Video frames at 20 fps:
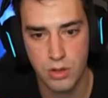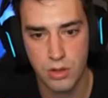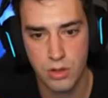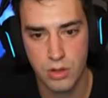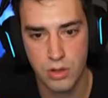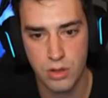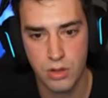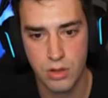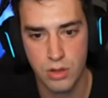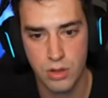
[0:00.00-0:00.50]

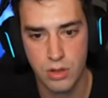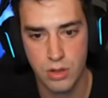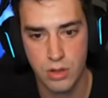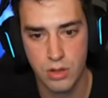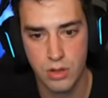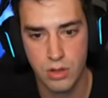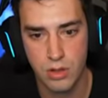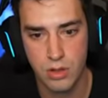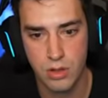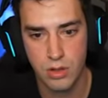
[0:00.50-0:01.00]

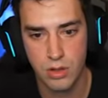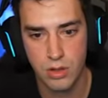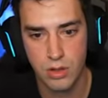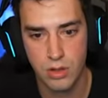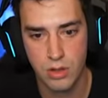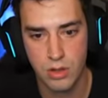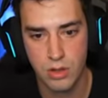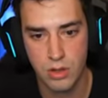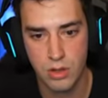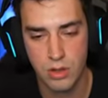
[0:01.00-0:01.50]

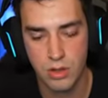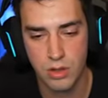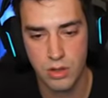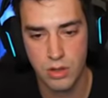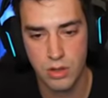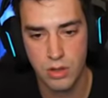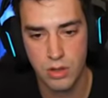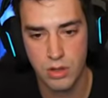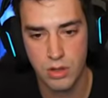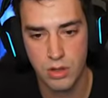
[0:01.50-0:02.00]

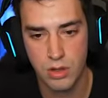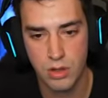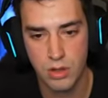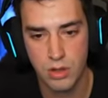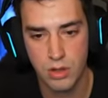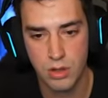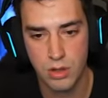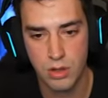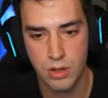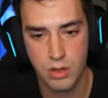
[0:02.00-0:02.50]

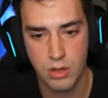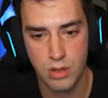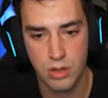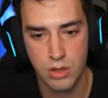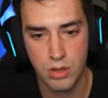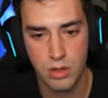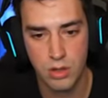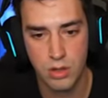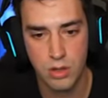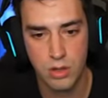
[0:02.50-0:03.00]

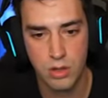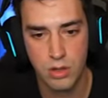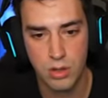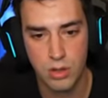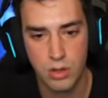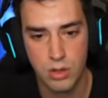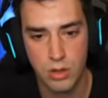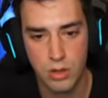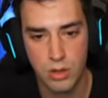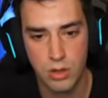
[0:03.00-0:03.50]

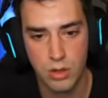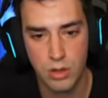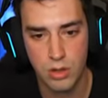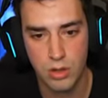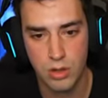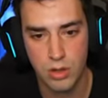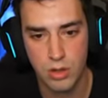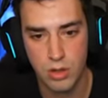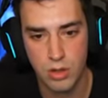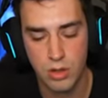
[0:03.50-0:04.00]

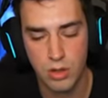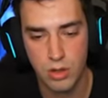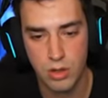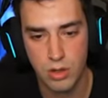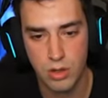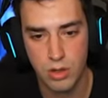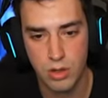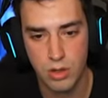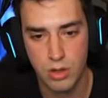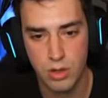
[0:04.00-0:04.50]
(silence)